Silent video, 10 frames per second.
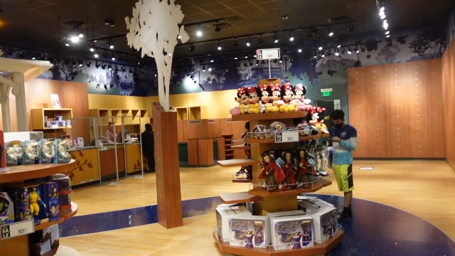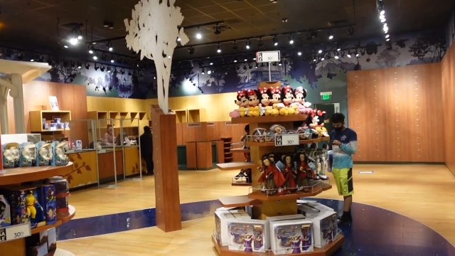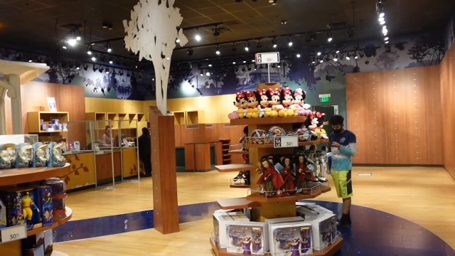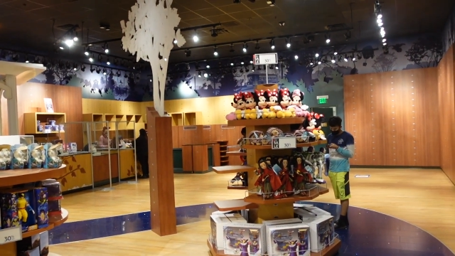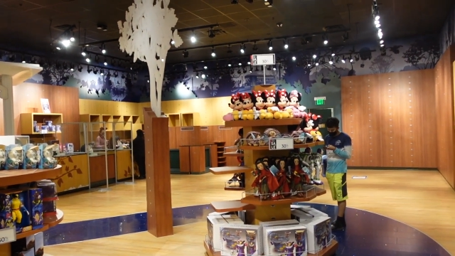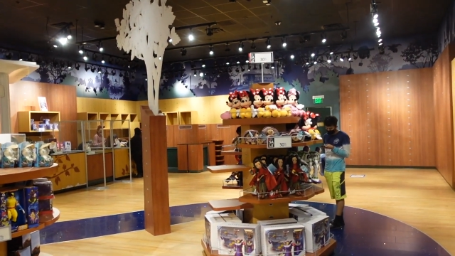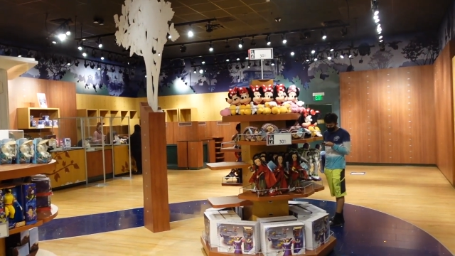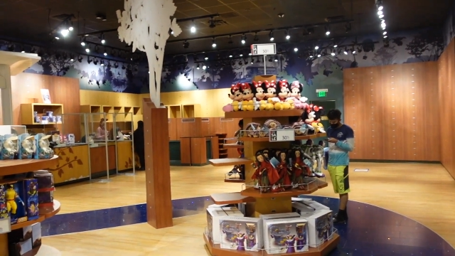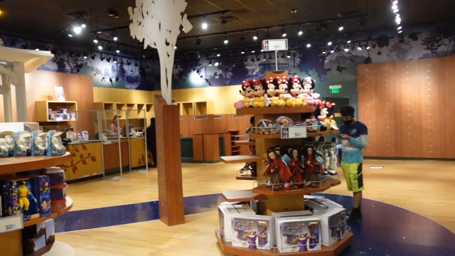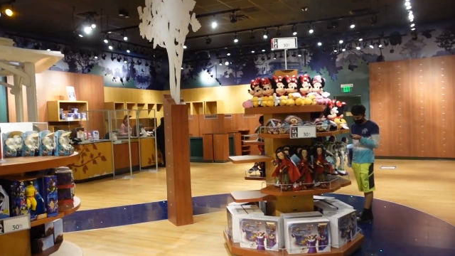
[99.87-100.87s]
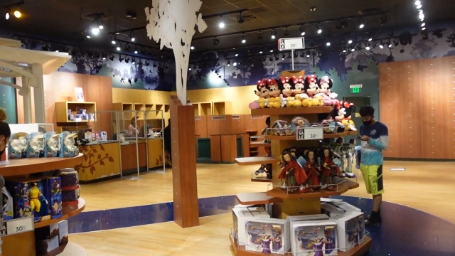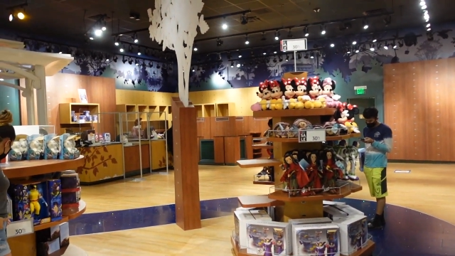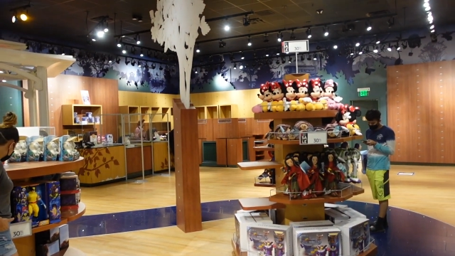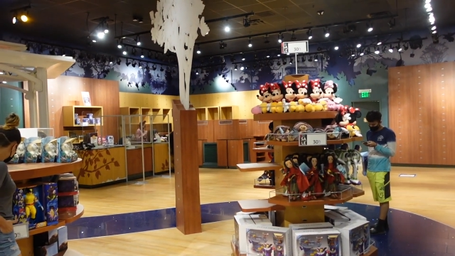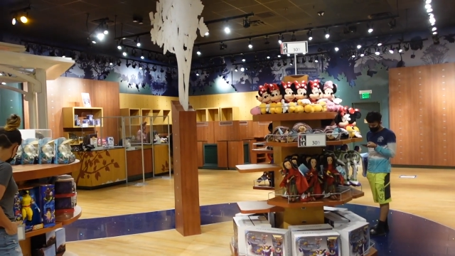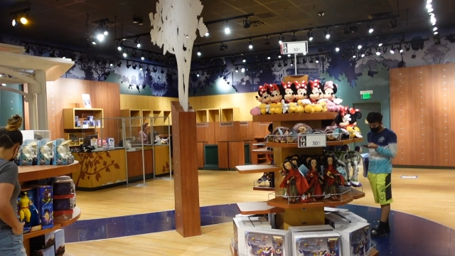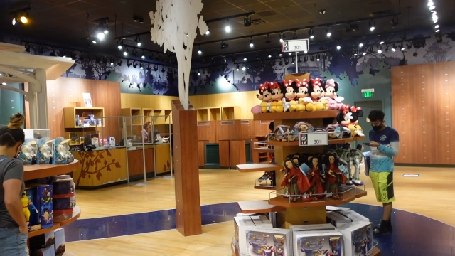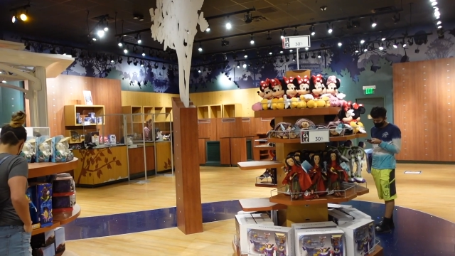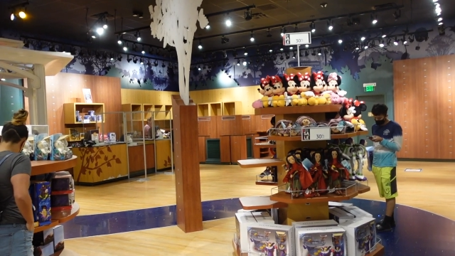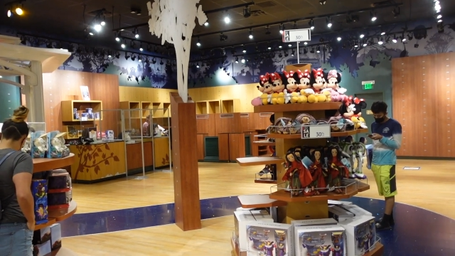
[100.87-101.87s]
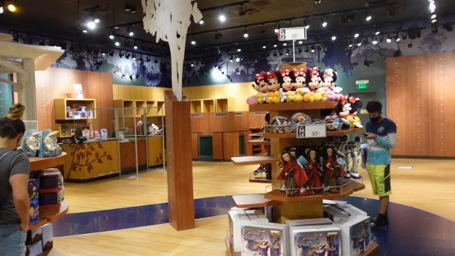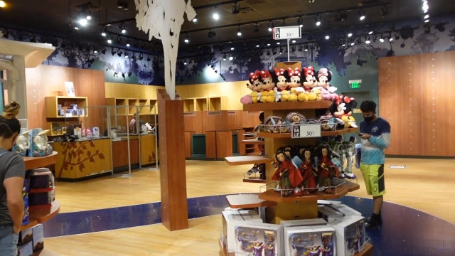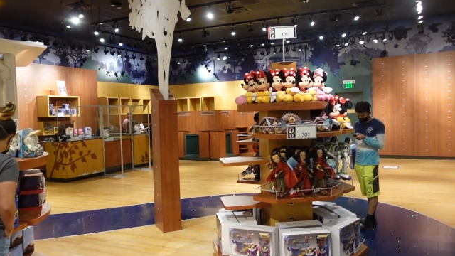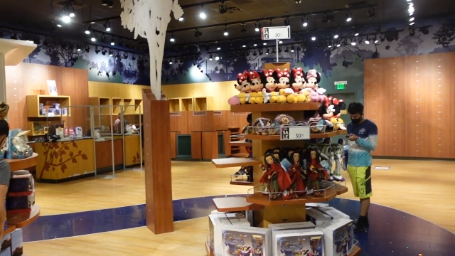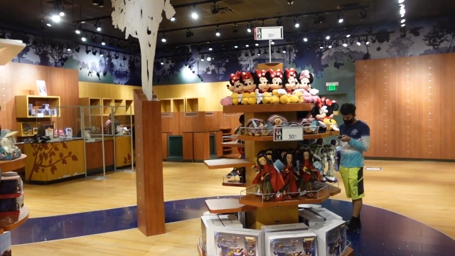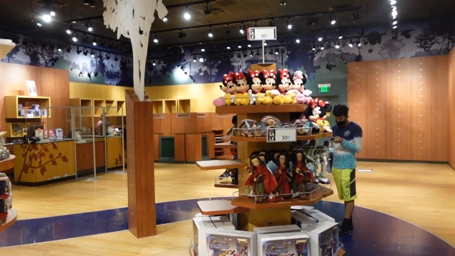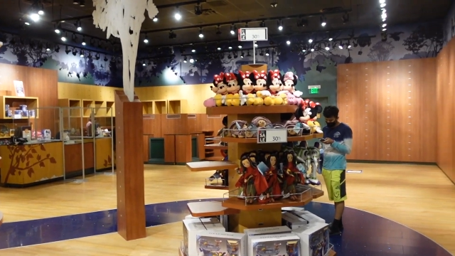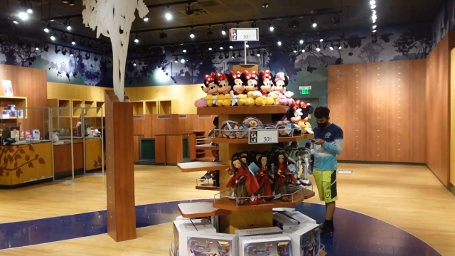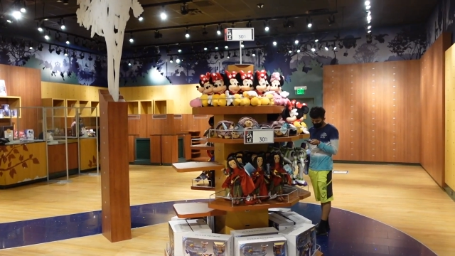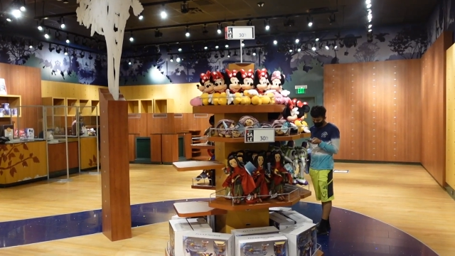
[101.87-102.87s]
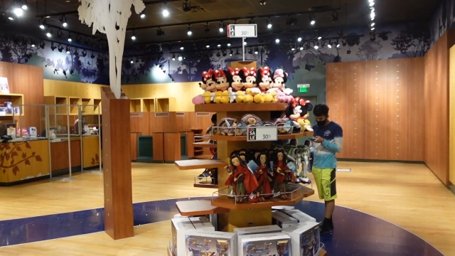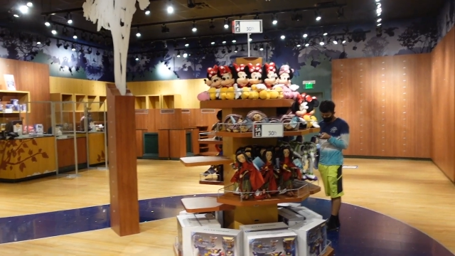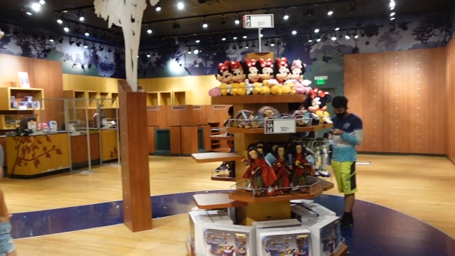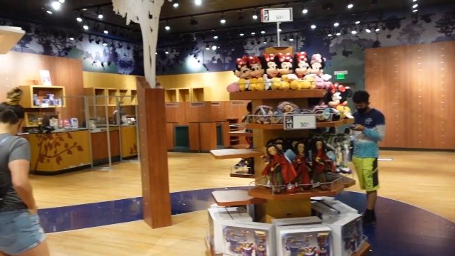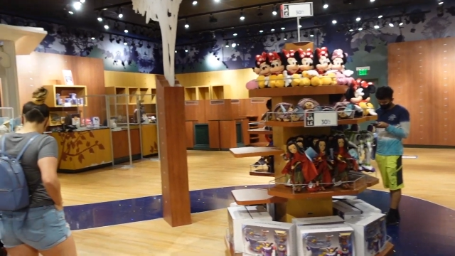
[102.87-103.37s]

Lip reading: [unreadable: no face in view]